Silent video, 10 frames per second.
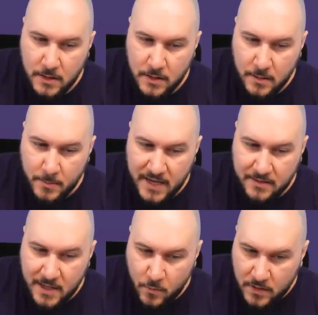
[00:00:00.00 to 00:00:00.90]
make
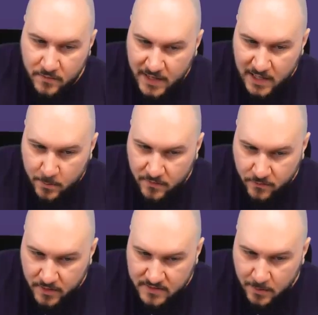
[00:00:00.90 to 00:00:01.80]
them one available, for
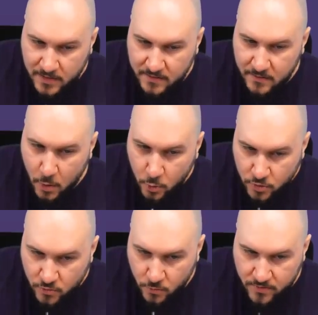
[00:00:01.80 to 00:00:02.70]
example, as an own
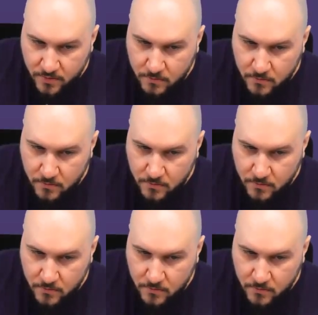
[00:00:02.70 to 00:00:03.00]
tooth.